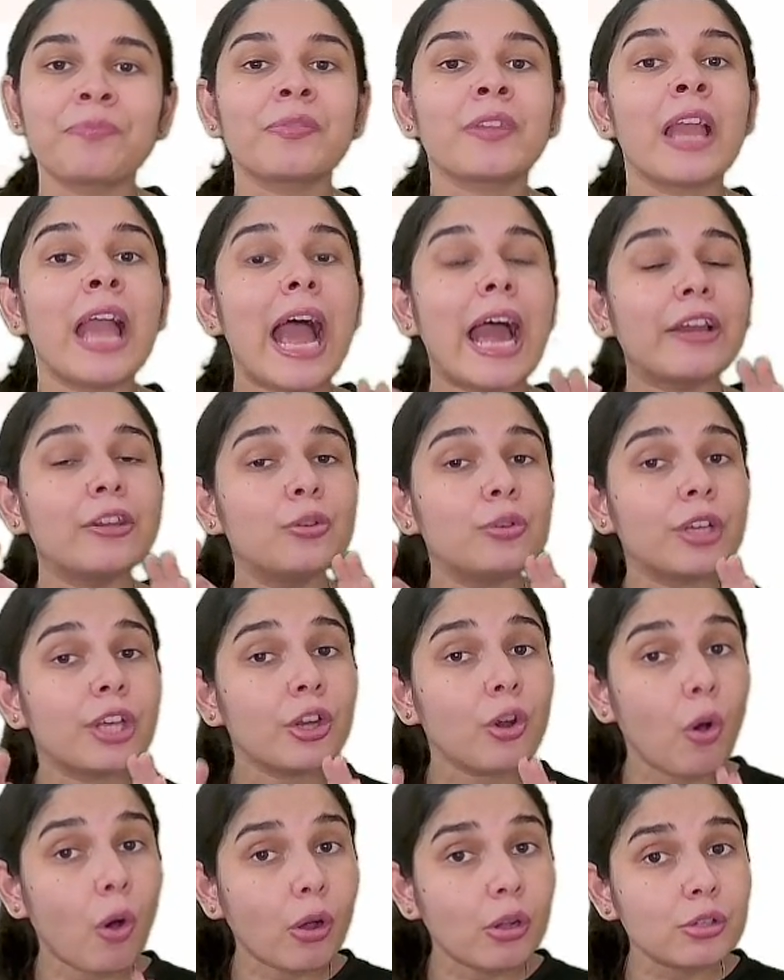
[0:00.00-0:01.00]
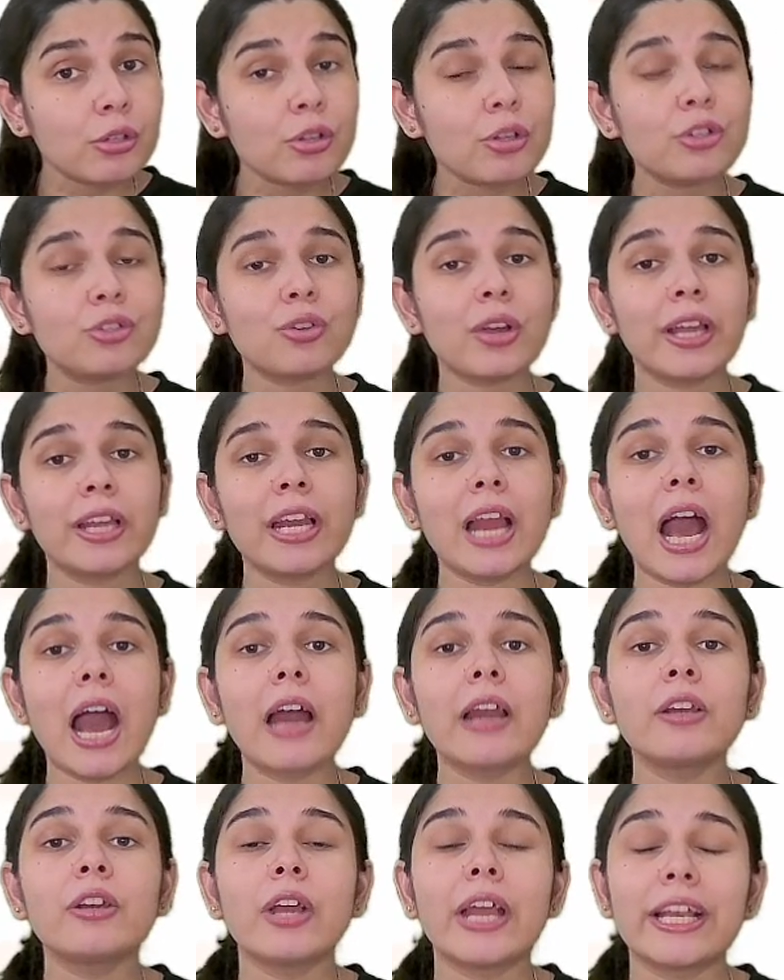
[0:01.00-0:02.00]
And you can also join our
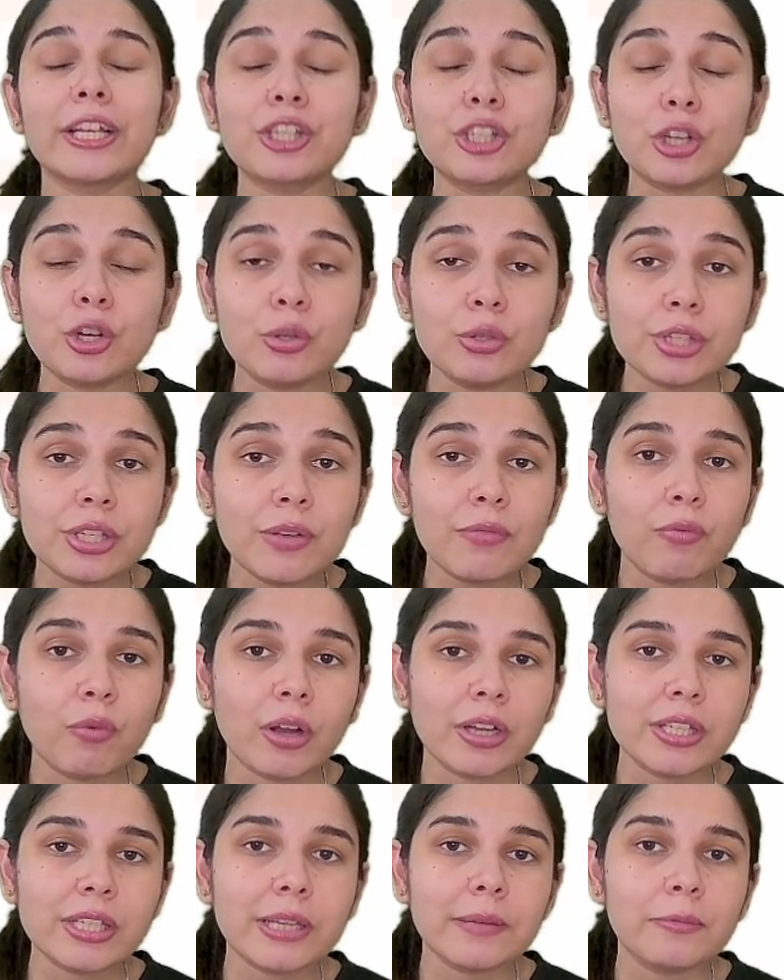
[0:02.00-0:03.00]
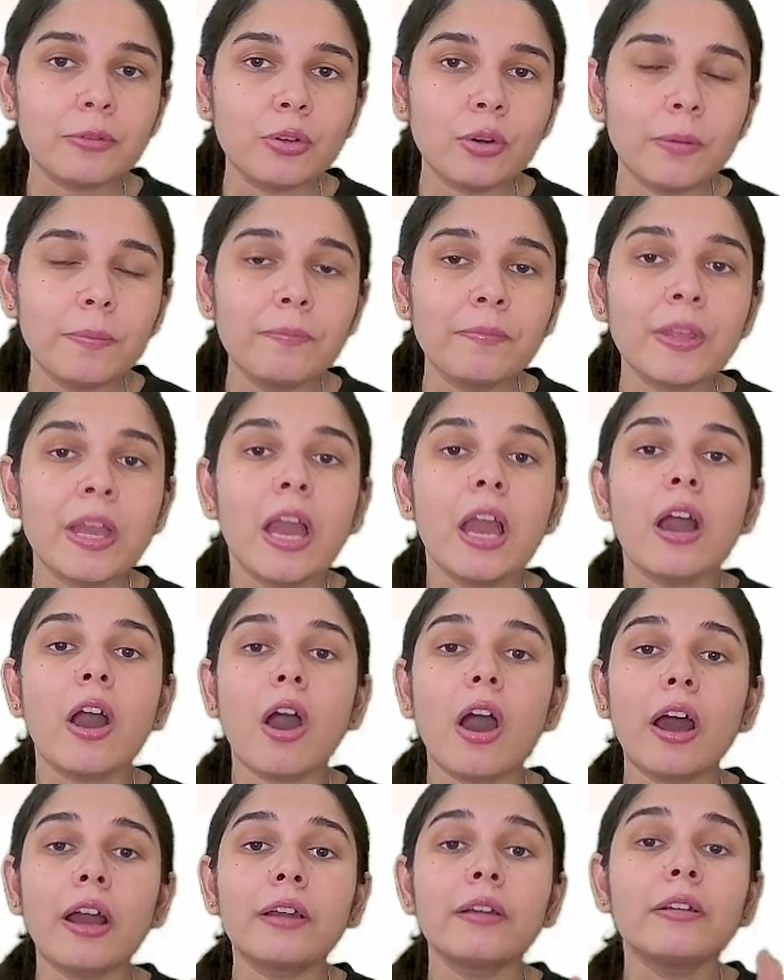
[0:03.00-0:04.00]
exclusive WhatsApp group
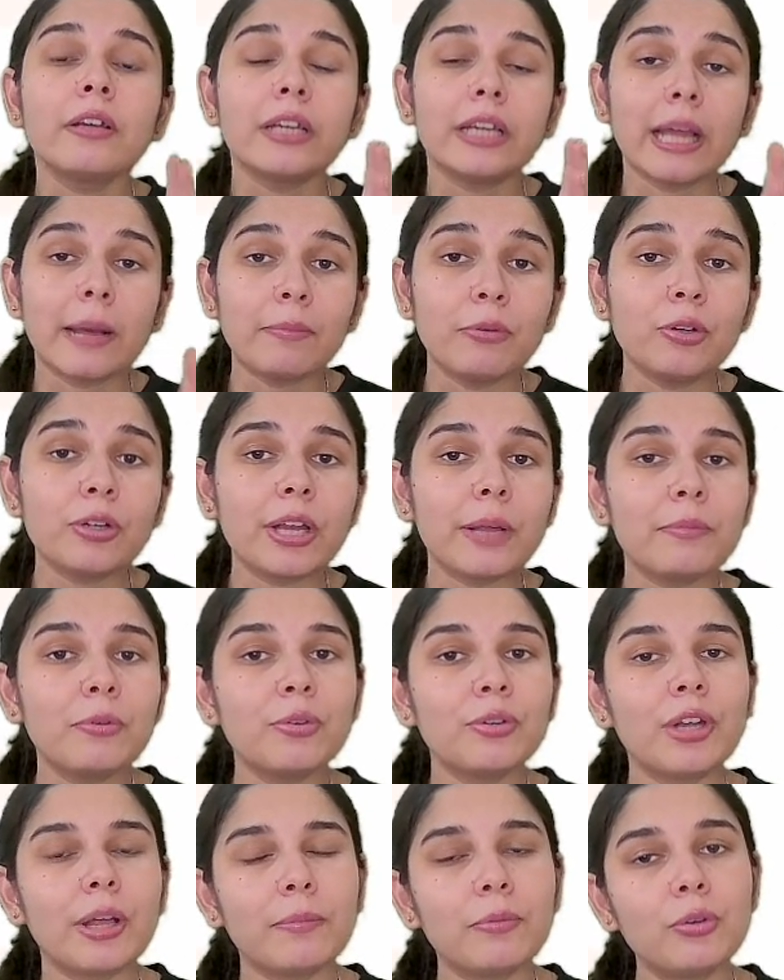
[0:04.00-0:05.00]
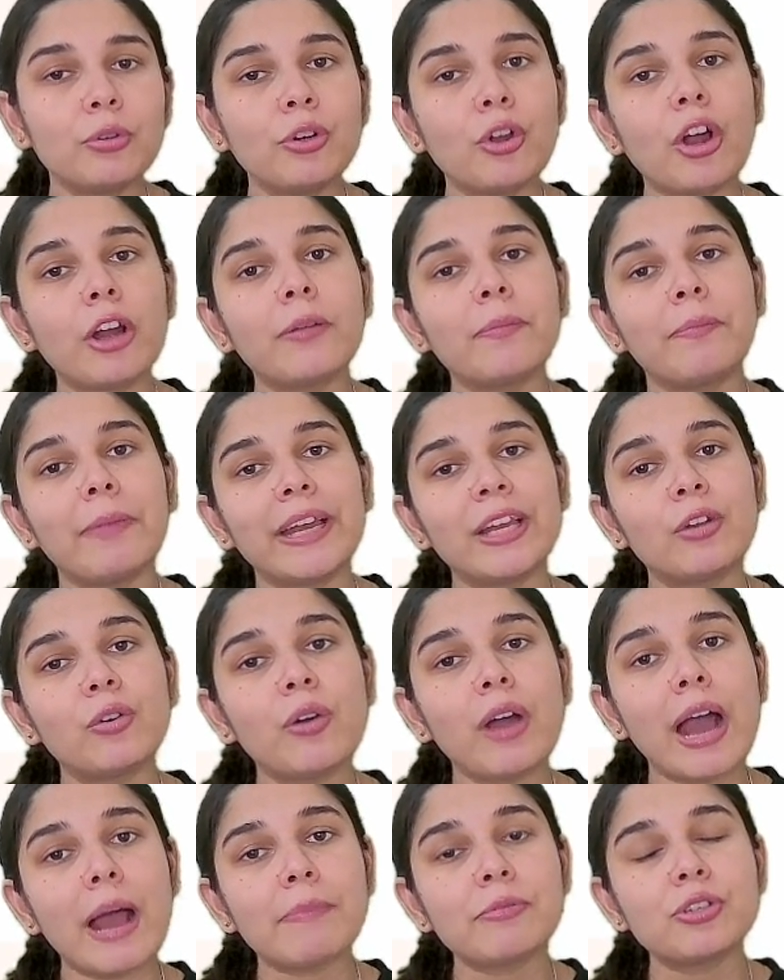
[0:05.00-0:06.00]
on
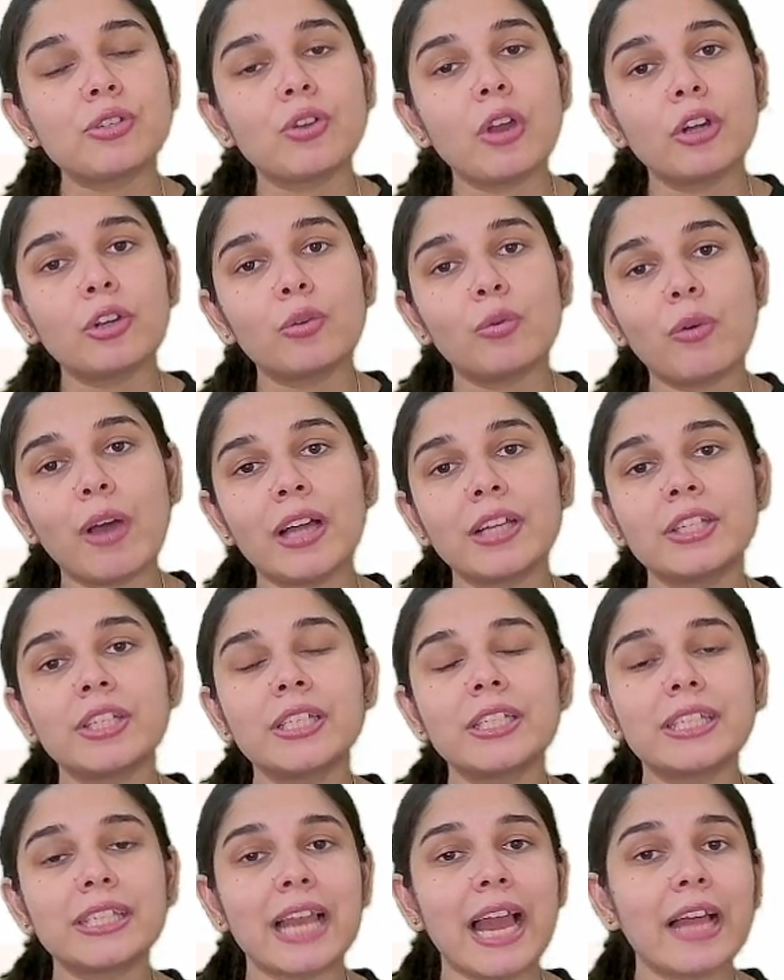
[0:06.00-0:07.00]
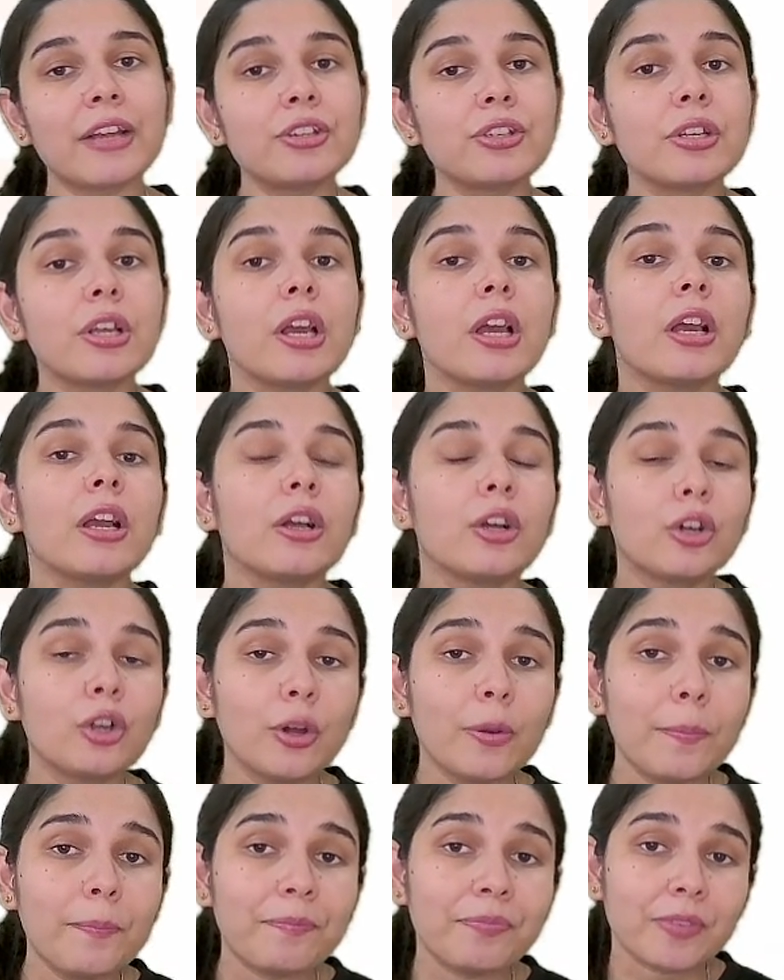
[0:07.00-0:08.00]
www.medicoapps.org/group